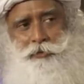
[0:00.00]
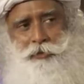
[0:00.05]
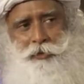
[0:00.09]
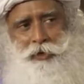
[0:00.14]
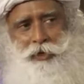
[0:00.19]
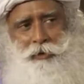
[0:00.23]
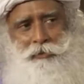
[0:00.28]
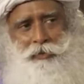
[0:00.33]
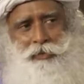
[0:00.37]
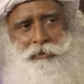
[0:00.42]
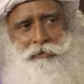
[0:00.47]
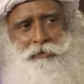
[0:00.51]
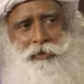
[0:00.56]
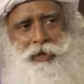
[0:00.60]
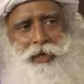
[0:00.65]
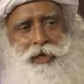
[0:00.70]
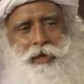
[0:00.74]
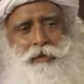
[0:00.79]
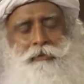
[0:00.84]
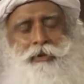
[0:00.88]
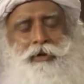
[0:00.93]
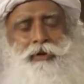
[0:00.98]
problem
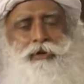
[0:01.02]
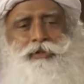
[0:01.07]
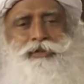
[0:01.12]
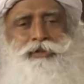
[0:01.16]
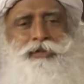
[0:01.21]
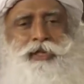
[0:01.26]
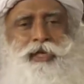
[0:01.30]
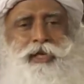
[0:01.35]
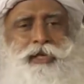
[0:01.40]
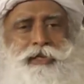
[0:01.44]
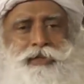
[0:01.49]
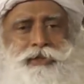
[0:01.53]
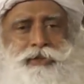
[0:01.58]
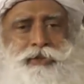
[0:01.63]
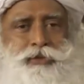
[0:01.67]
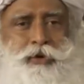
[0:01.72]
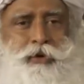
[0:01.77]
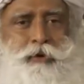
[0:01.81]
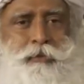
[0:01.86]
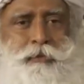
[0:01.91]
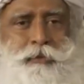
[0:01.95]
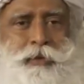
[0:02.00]
because there is
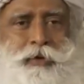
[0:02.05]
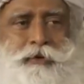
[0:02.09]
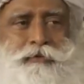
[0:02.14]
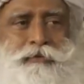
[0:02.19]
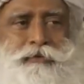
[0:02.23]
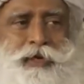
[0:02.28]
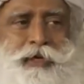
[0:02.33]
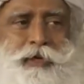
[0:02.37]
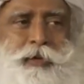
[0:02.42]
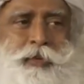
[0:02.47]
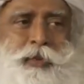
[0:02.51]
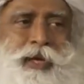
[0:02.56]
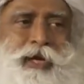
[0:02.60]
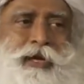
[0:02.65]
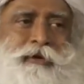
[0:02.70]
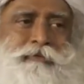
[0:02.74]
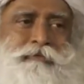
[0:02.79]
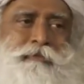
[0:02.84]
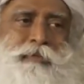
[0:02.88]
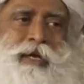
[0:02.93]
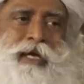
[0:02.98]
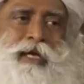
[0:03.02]
no perfect way
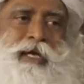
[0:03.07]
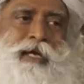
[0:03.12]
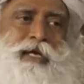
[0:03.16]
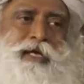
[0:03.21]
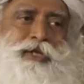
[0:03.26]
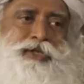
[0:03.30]
of making a